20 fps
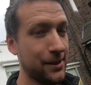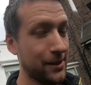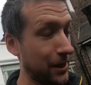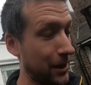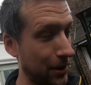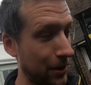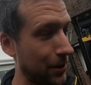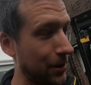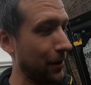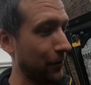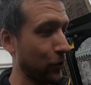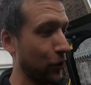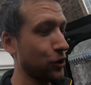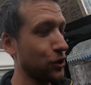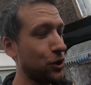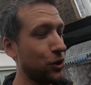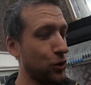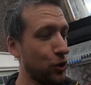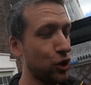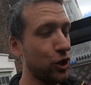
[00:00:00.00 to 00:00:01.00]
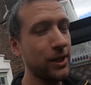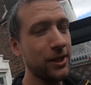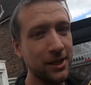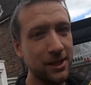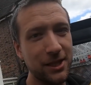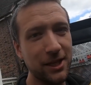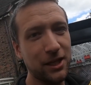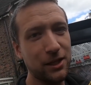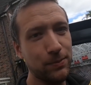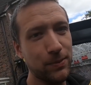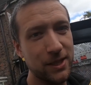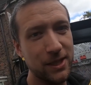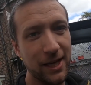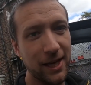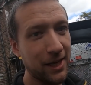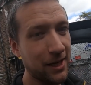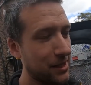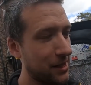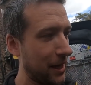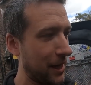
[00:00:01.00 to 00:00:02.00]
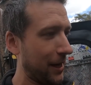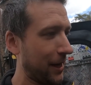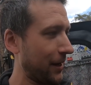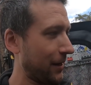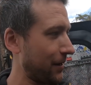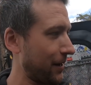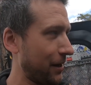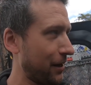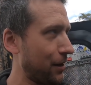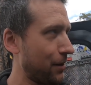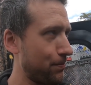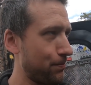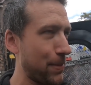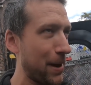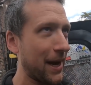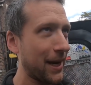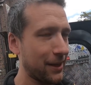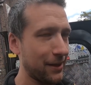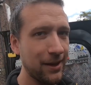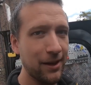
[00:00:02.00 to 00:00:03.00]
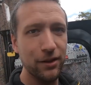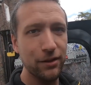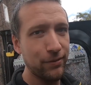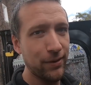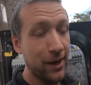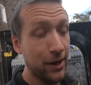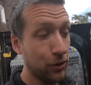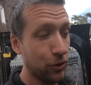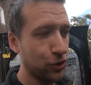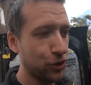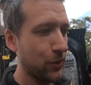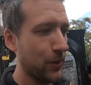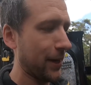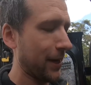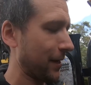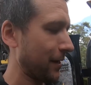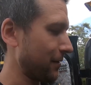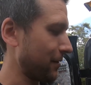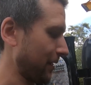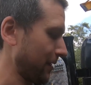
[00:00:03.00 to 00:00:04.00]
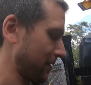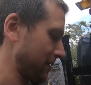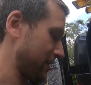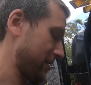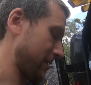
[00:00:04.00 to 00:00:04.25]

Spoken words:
So I've got two sheets of 6x6 sitting in the back of the other van, not doing anything.